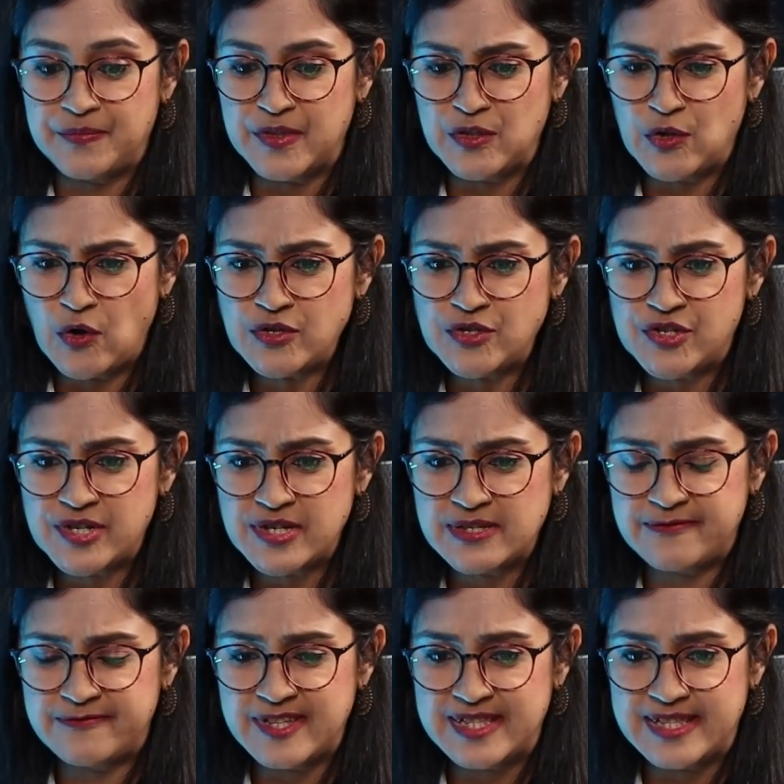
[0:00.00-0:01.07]
not
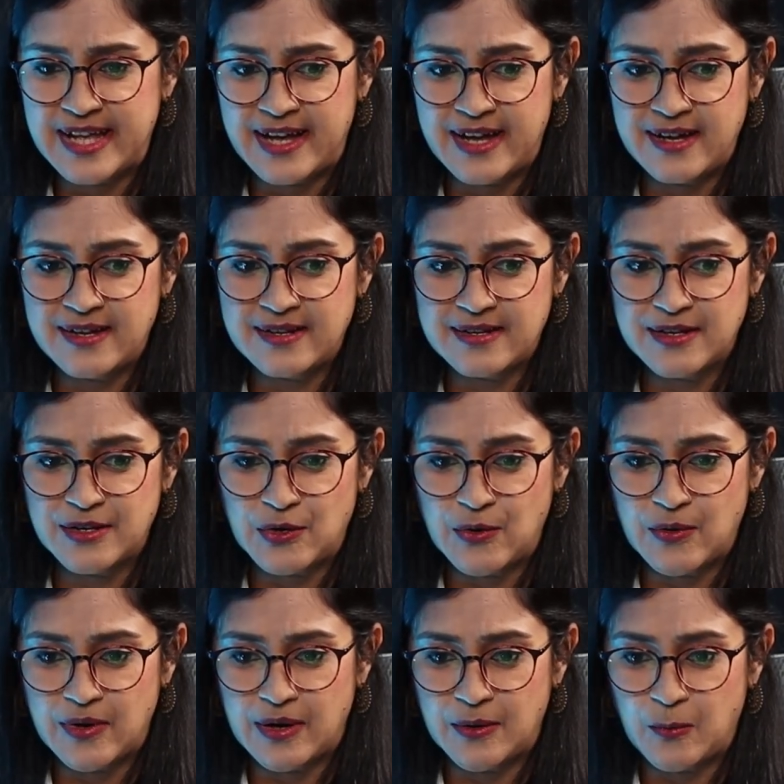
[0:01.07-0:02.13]
just with their, you
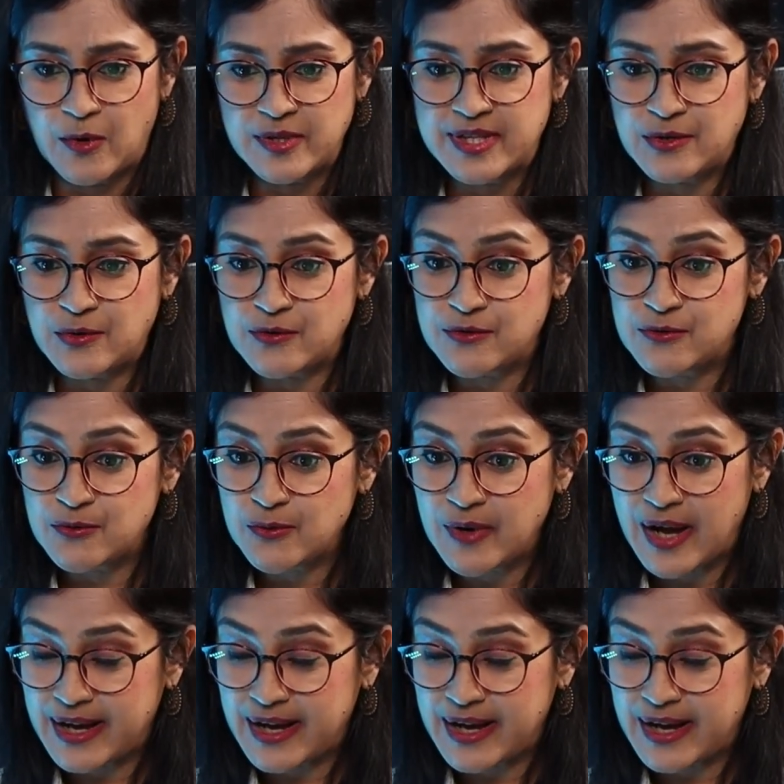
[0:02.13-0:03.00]
know, what they could do